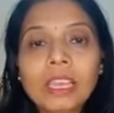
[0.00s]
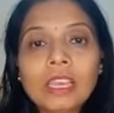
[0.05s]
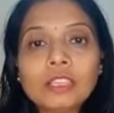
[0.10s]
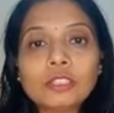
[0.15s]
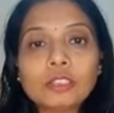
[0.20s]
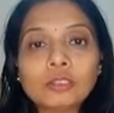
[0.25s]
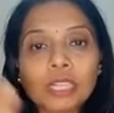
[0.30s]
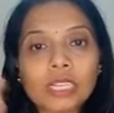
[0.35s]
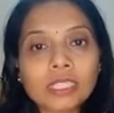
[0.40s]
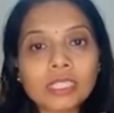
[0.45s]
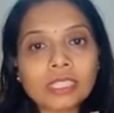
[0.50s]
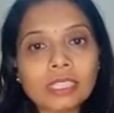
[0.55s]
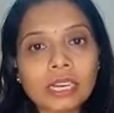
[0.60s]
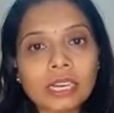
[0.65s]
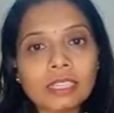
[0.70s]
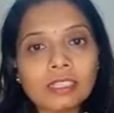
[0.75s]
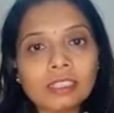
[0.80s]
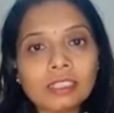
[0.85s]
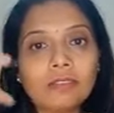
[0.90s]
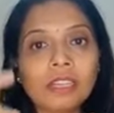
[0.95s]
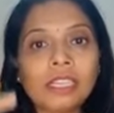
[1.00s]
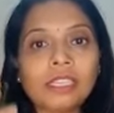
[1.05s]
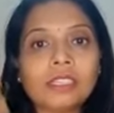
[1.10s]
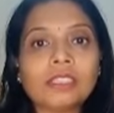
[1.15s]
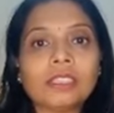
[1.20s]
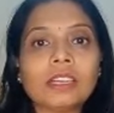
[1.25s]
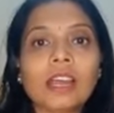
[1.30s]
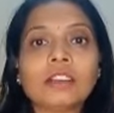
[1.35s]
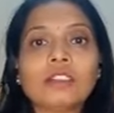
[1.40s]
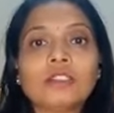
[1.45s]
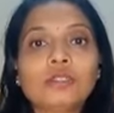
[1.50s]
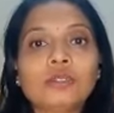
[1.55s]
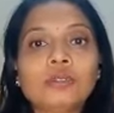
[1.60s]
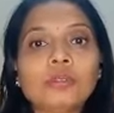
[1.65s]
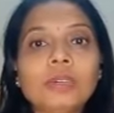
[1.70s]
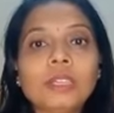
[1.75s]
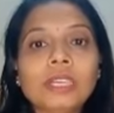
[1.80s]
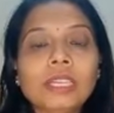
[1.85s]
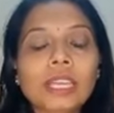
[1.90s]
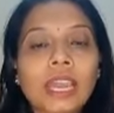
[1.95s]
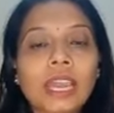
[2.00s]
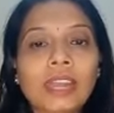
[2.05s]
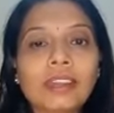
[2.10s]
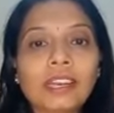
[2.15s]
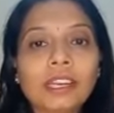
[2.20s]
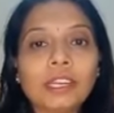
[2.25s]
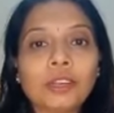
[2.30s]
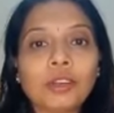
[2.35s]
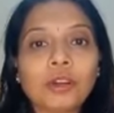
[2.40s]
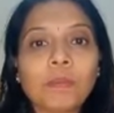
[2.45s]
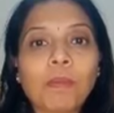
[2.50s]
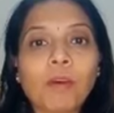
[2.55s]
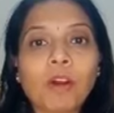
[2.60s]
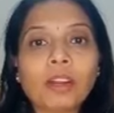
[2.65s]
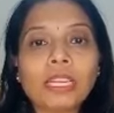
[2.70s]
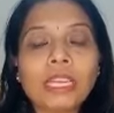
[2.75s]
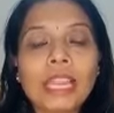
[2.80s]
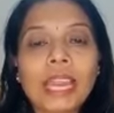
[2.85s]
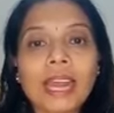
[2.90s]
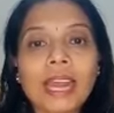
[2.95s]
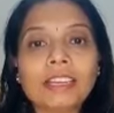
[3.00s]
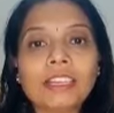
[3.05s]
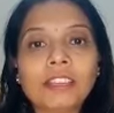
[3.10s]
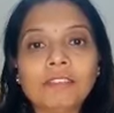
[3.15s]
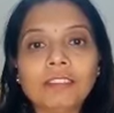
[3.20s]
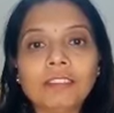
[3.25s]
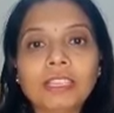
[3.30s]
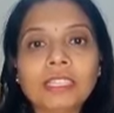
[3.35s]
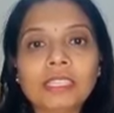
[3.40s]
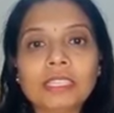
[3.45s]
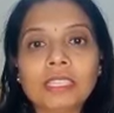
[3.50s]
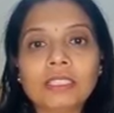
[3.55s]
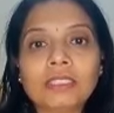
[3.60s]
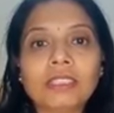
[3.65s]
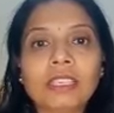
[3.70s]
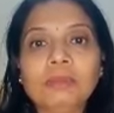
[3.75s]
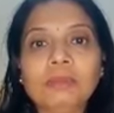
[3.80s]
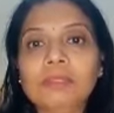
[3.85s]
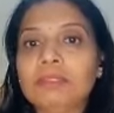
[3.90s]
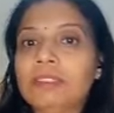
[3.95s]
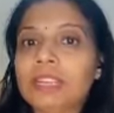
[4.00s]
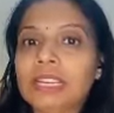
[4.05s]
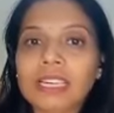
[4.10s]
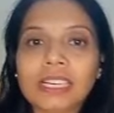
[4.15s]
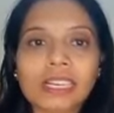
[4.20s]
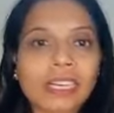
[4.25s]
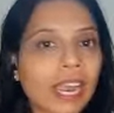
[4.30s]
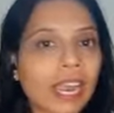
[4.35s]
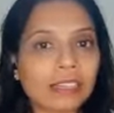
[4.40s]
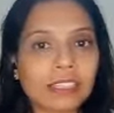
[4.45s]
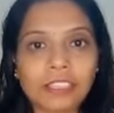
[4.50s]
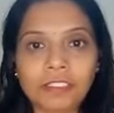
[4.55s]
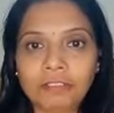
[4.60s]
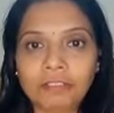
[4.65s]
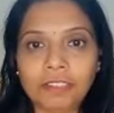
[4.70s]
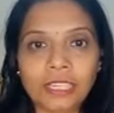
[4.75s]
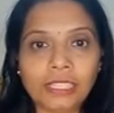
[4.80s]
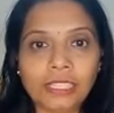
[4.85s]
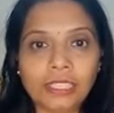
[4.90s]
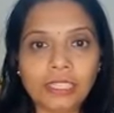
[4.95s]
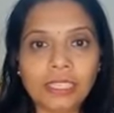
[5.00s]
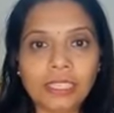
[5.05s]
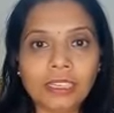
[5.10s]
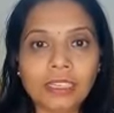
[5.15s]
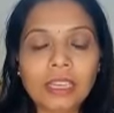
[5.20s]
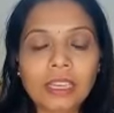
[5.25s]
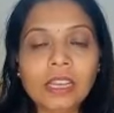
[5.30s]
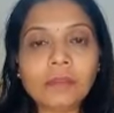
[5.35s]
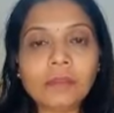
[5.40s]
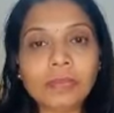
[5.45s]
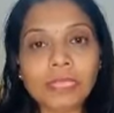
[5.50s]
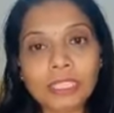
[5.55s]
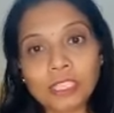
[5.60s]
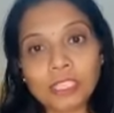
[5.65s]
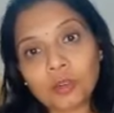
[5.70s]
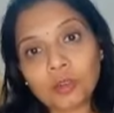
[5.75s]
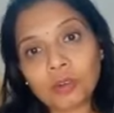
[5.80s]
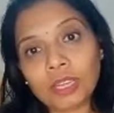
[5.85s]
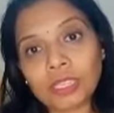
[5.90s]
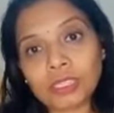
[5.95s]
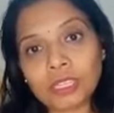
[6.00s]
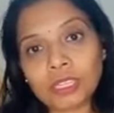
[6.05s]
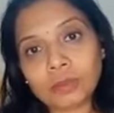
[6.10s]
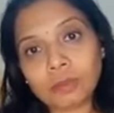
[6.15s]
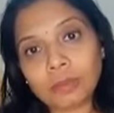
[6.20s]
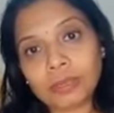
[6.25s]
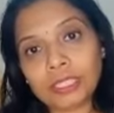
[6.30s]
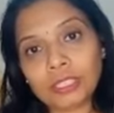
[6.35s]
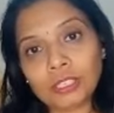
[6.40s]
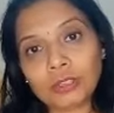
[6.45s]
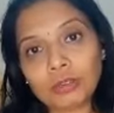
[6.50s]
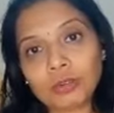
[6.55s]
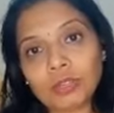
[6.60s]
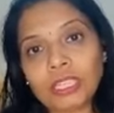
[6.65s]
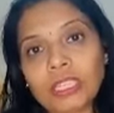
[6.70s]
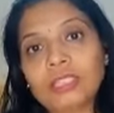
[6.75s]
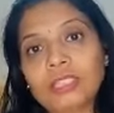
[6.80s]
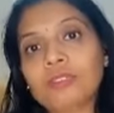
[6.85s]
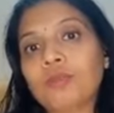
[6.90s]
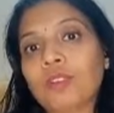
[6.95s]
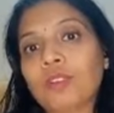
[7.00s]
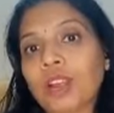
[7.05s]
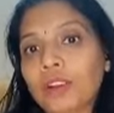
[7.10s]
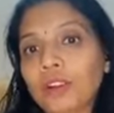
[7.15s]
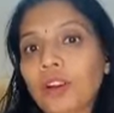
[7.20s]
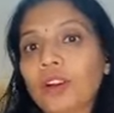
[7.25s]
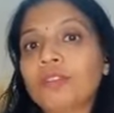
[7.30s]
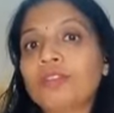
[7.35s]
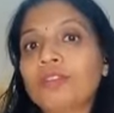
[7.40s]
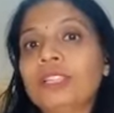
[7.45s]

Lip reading: So the stress will start to enter your body, and different systems will react differently. PCOS and PCOD is one of